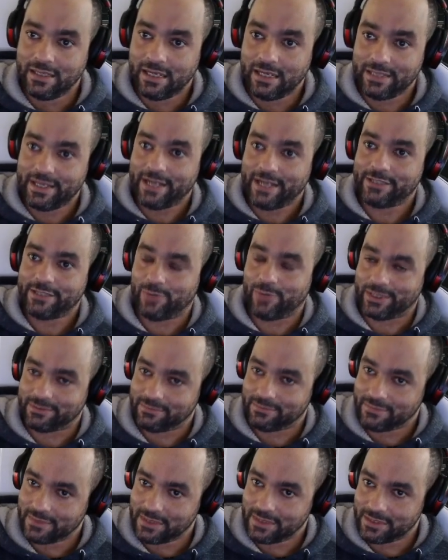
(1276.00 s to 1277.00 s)
nice one.
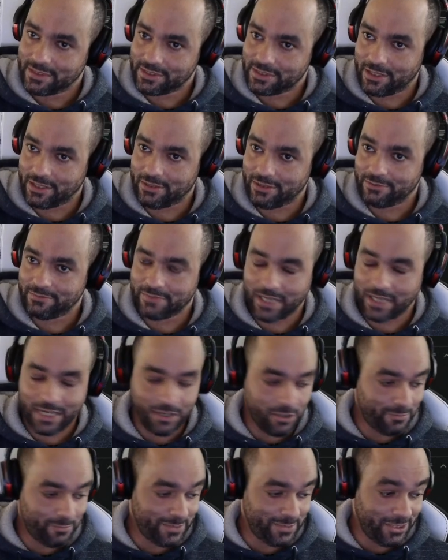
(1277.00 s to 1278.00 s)
So I
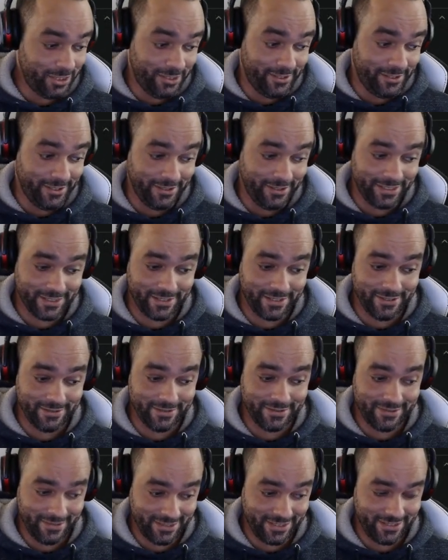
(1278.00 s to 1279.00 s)
hope the audio is
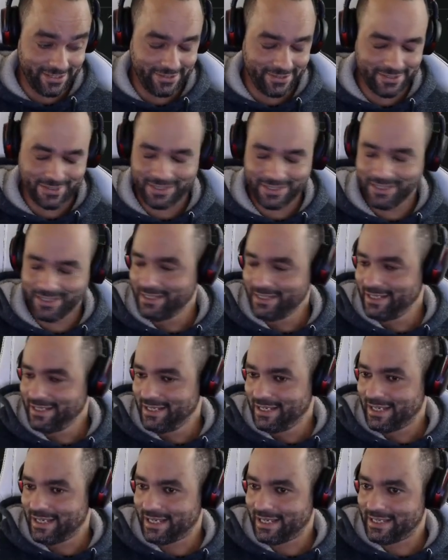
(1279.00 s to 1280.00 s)
good, seriously.
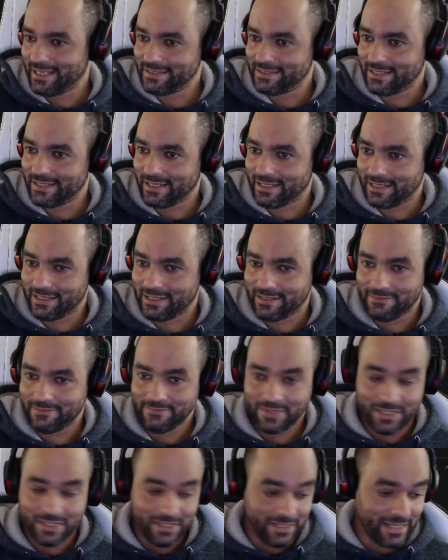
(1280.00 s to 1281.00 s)
And
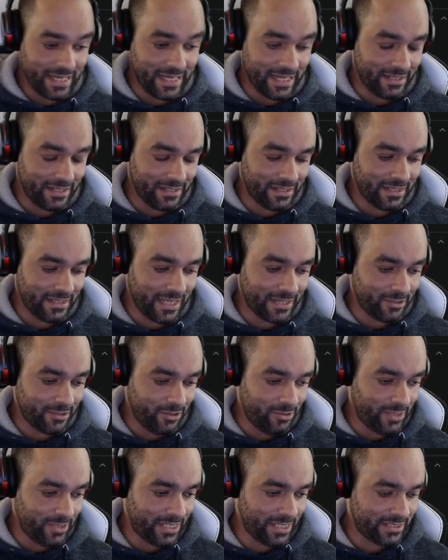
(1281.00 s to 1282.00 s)
yeah, like
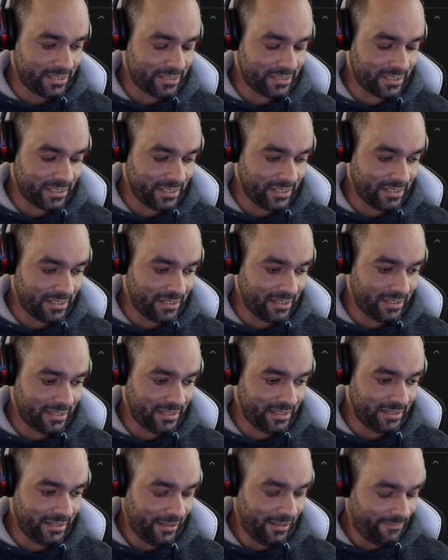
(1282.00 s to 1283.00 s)
always,
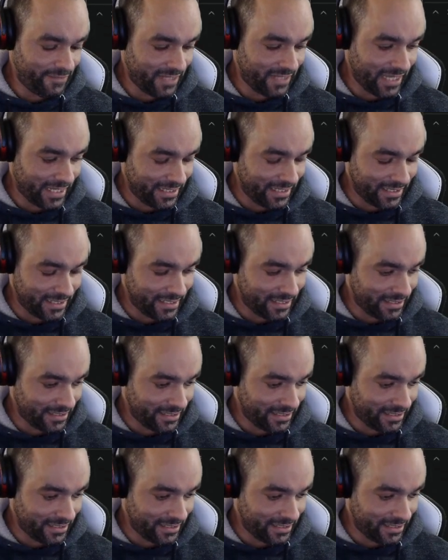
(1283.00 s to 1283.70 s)
leave a like